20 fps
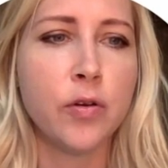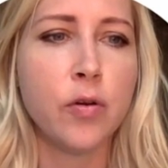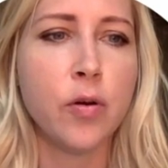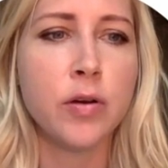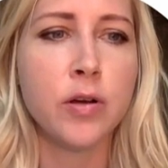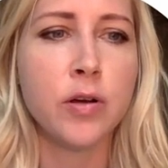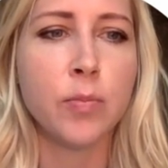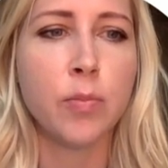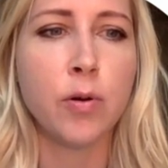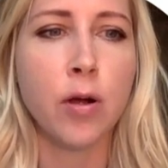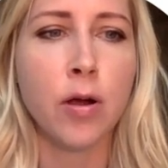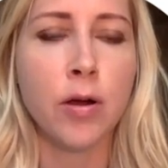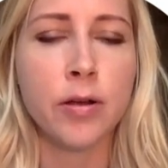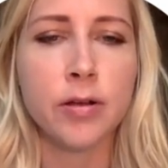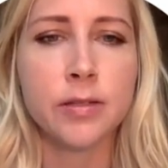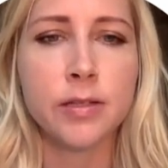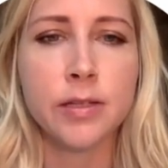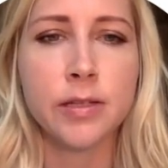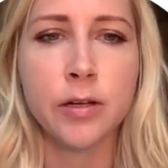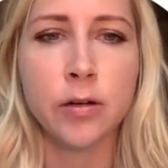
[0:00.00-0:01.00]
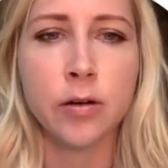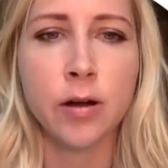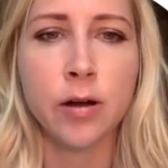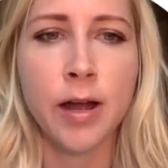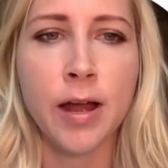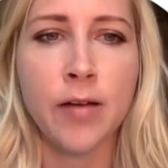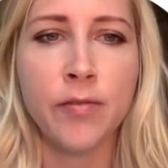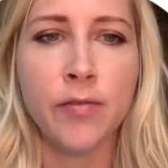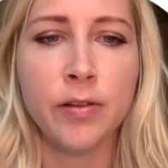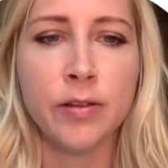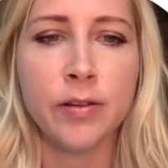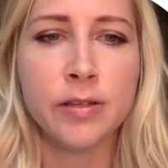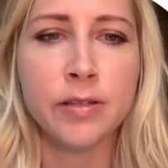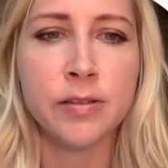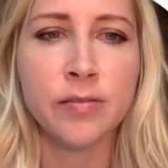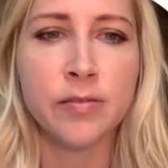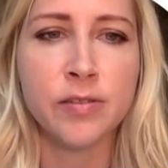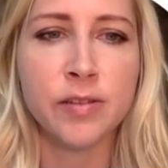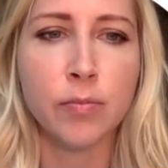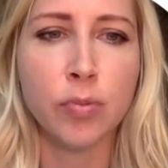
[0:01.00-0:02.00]
under products here, I have a list
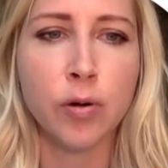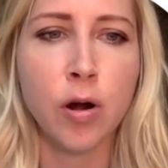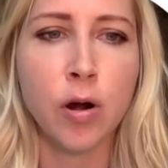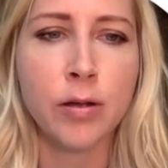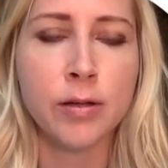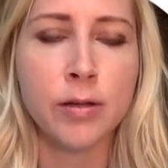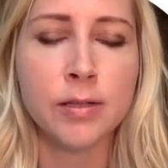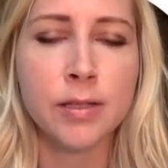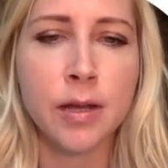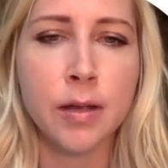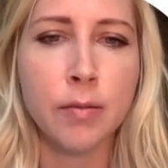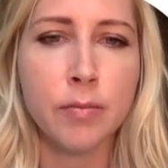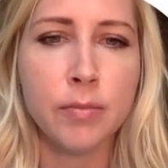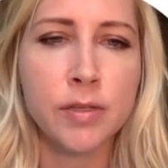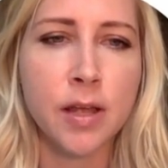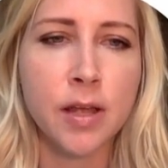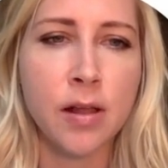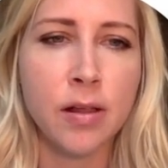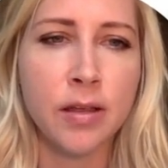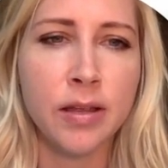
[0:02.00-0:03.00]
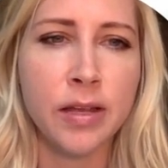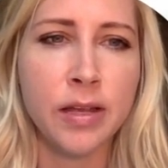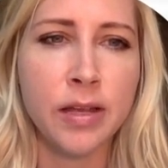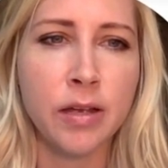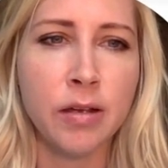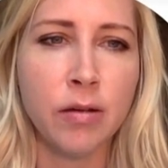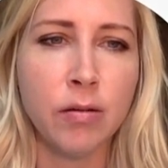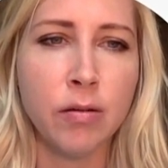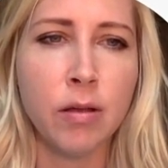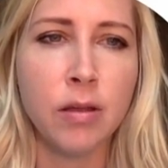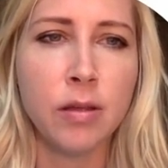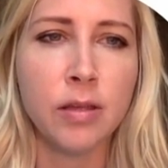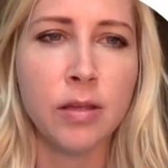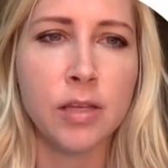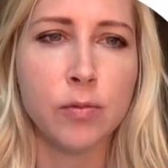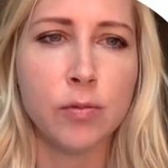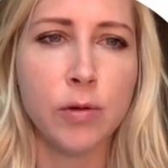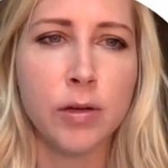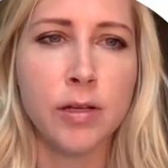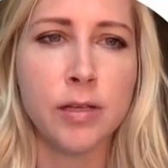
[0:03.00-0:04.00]
of some products that I'm selling.
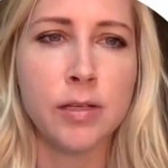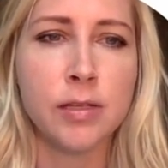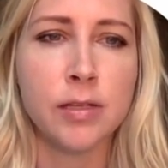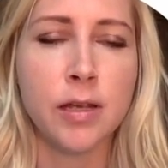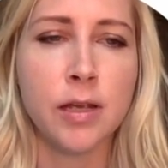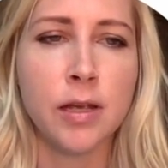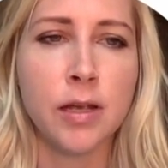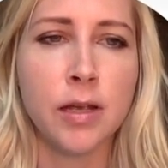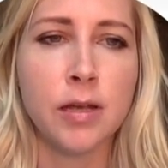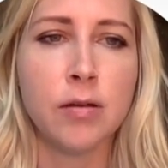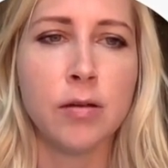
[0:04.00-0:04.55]
This one is a